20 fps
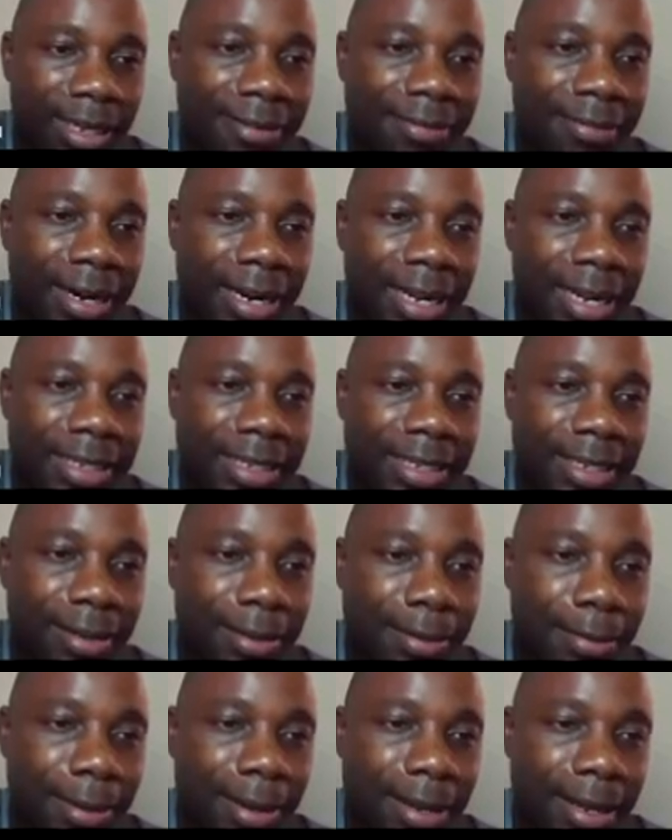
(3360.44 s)
create
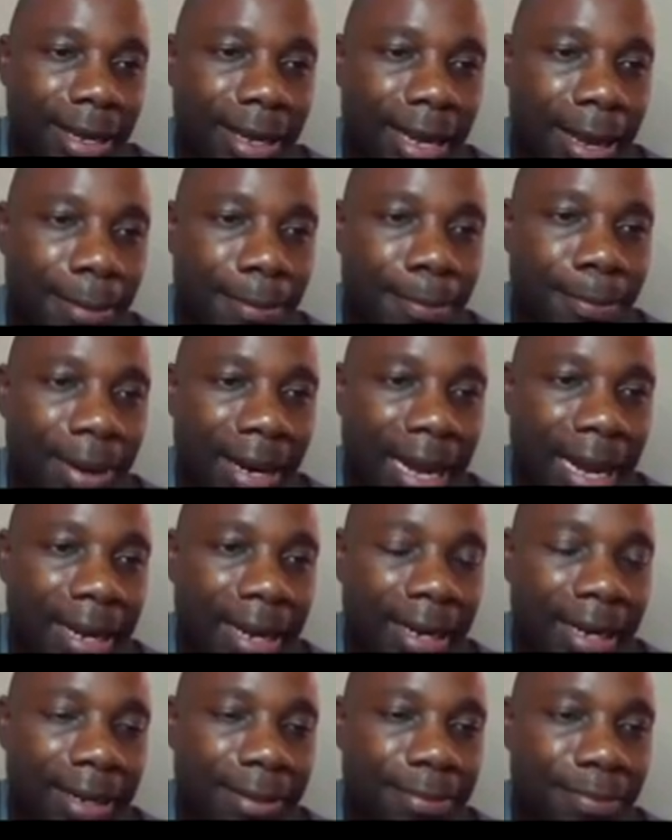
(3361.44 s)
a
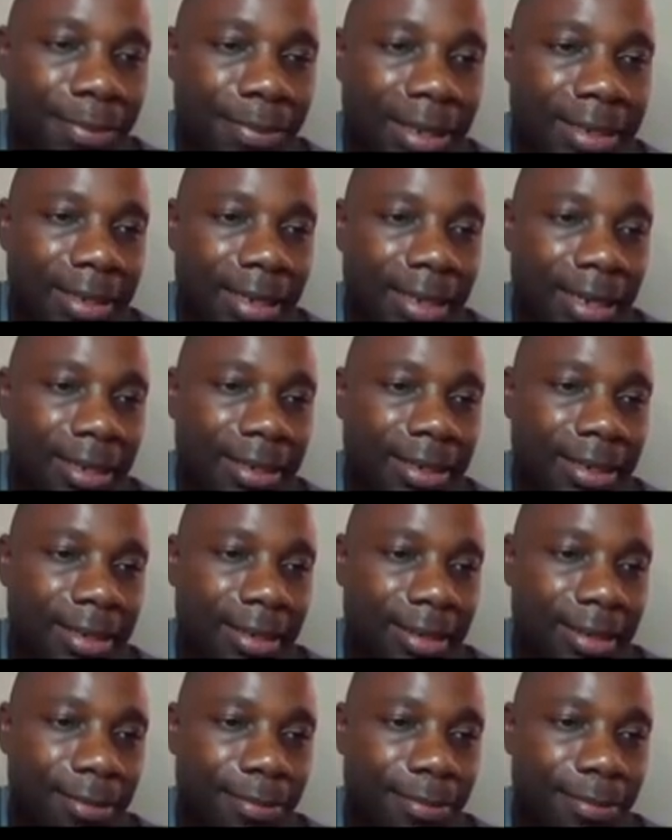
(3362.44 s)
blank business